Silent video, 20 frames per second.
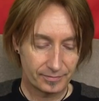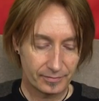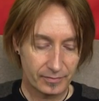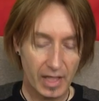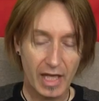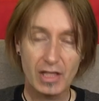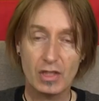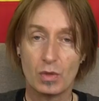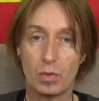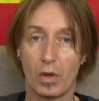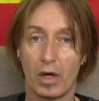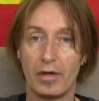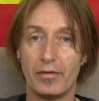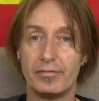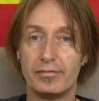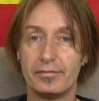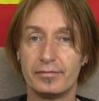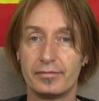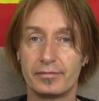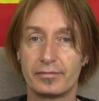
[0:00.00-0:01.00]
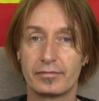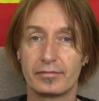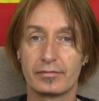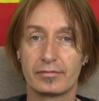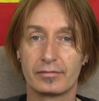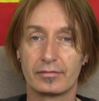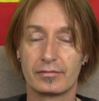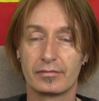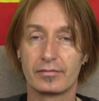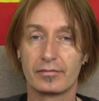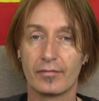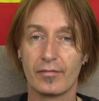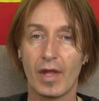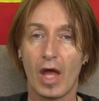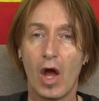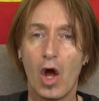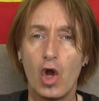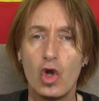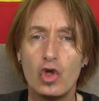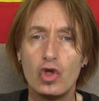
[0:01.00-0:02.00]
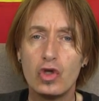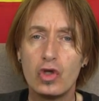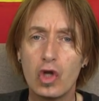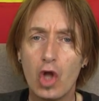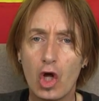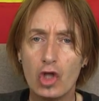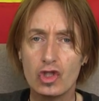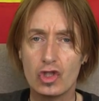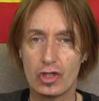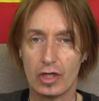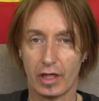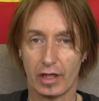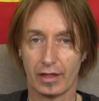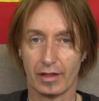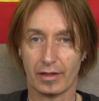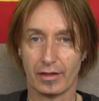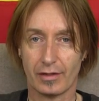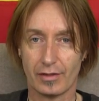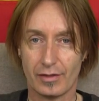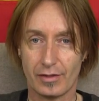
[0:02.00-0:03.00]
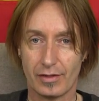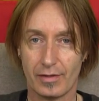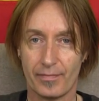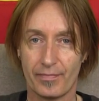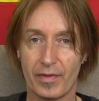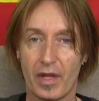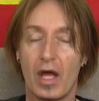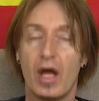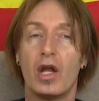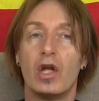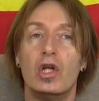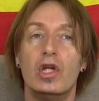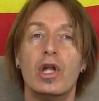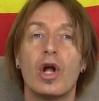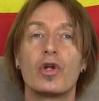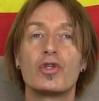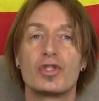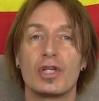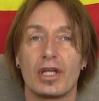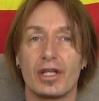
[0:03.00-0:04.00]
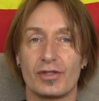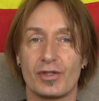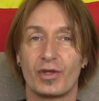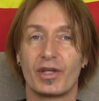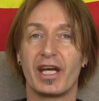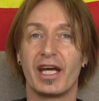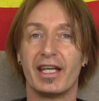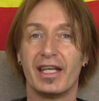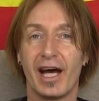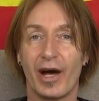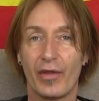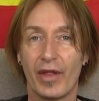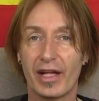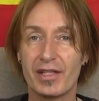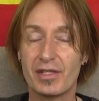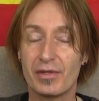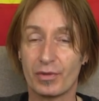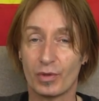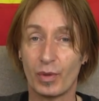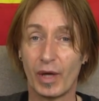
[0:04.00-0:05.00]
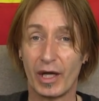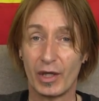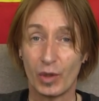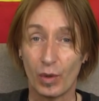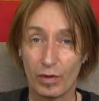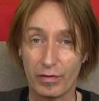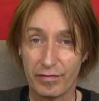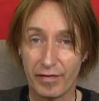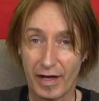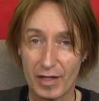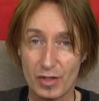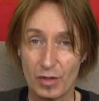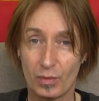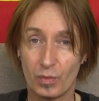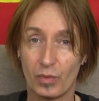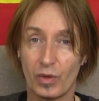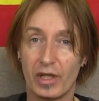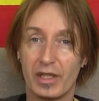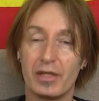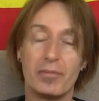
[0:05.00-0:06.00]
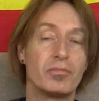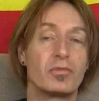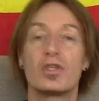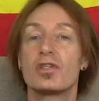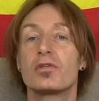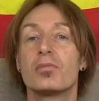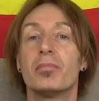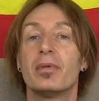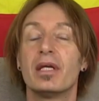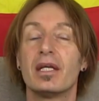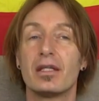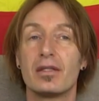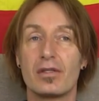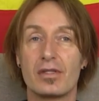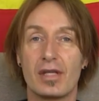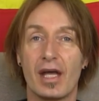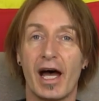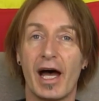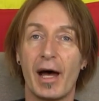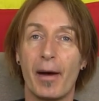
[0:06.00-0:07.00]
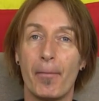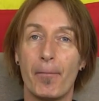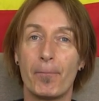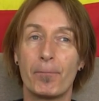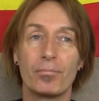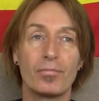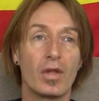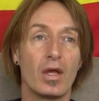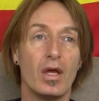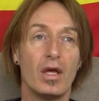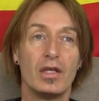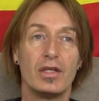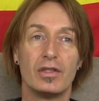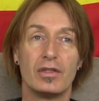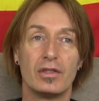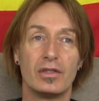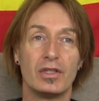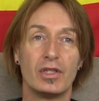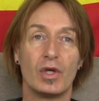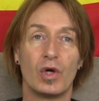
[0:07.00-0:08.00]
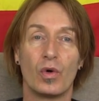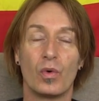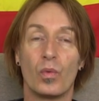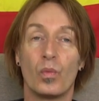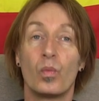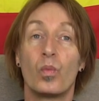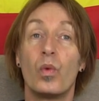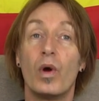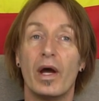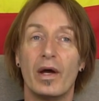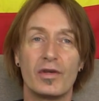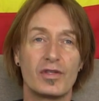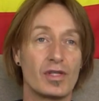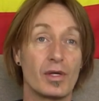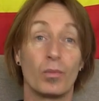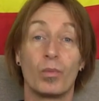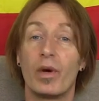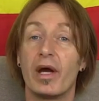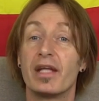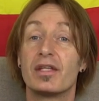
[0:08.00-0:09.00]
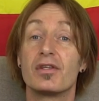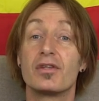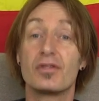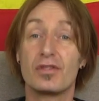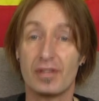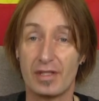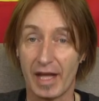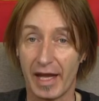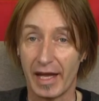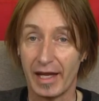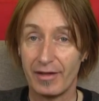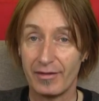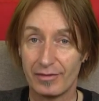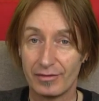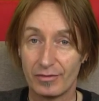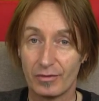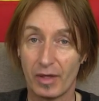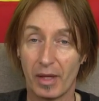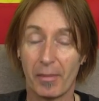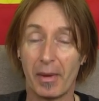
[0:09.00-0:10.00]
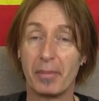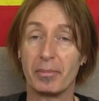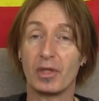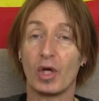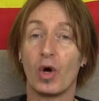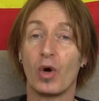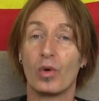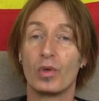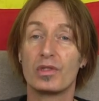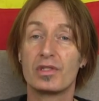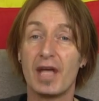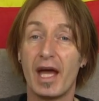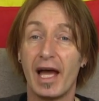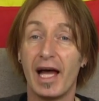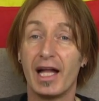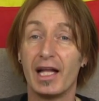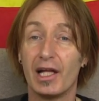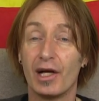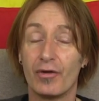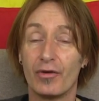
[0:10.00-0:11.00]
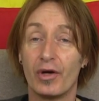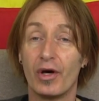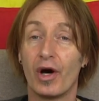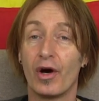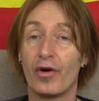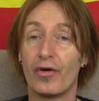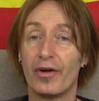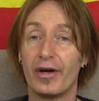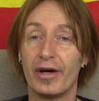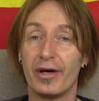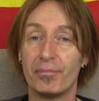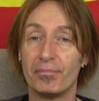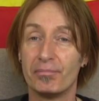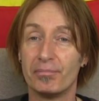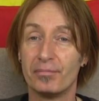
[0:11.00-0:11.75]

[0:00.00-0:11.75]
Next one, lodgings. Lodgings, okay, now that's quite an old-fashioned word. It just means, you know, where somewhere to stay, whether it might be a hotel or a